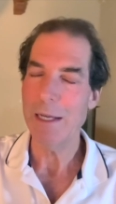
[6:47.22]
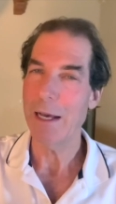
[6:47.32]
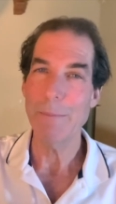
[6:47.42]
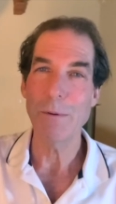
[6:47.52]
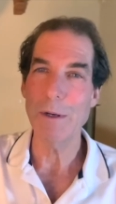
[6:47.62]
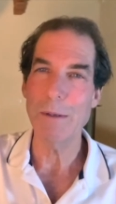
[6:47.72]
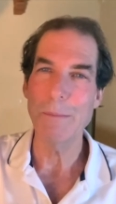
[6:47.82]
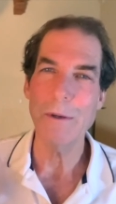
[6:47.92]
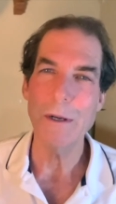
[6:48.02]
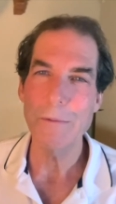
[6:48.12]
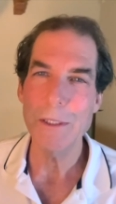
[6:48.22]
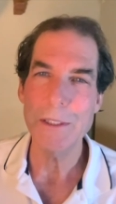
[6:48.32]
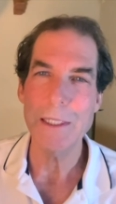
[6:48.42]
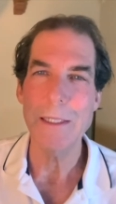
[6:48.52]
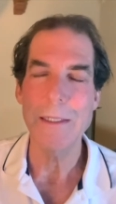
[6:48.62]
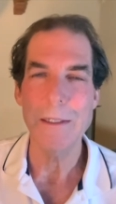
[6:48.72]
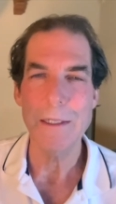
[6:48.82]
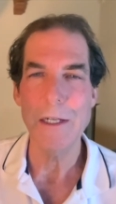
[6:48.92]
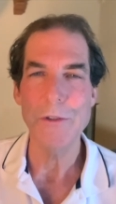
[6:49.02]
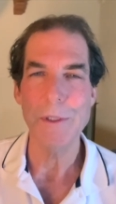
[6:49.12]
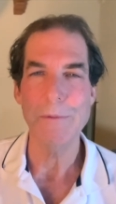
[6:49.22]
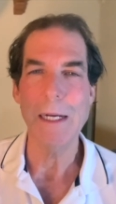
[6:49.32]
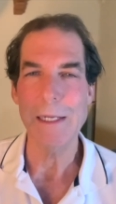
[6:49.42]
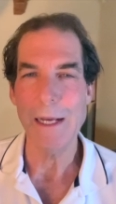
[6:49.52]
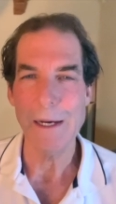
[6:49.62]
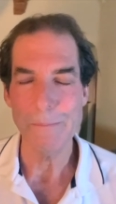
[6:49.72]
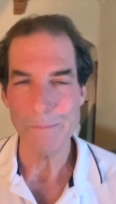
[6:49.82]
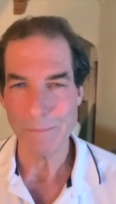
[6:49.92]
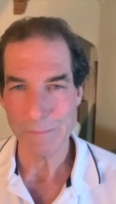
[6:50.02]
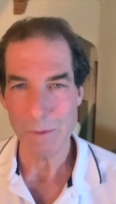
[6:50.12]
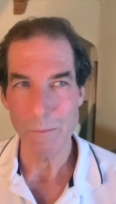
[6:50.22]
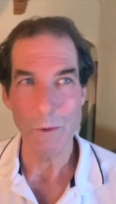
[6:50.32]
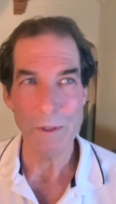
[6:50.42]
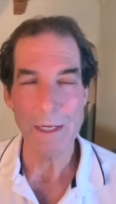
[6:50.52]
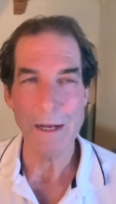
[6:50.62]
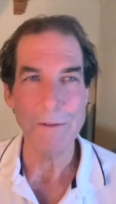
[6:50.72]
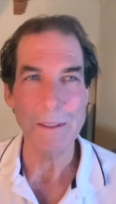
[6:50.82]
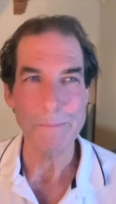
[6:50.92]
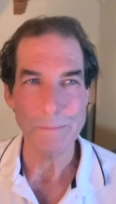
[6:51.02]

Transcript: And boy, oh boy, are we seeing it in our country right now, more than ever.